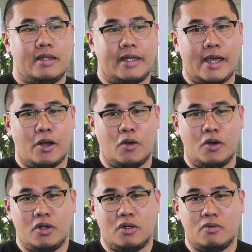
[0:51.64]
Now,
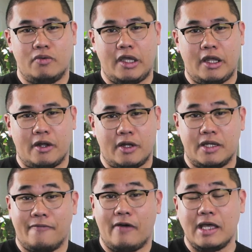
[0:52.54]
we're
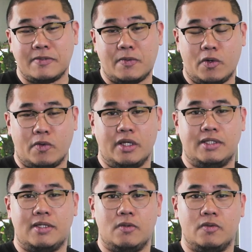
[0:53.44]
going to fast
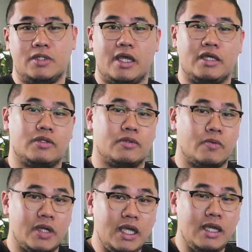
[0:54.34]
forward to day
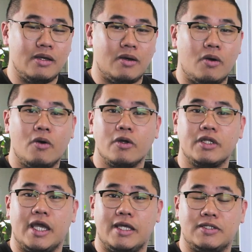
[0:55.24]
3 or
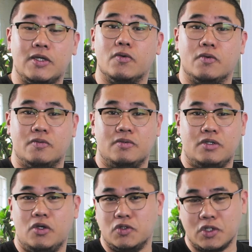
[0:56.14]
day 2,
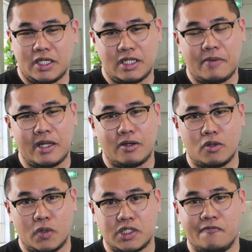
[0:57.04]
usually, depending
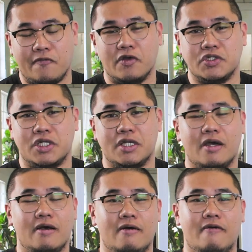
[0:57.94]
on which version
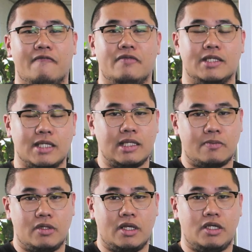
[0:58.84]
of design
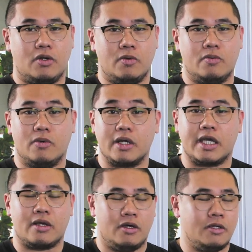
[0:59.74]
sprint that you're
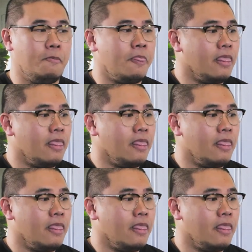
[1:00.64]
working on.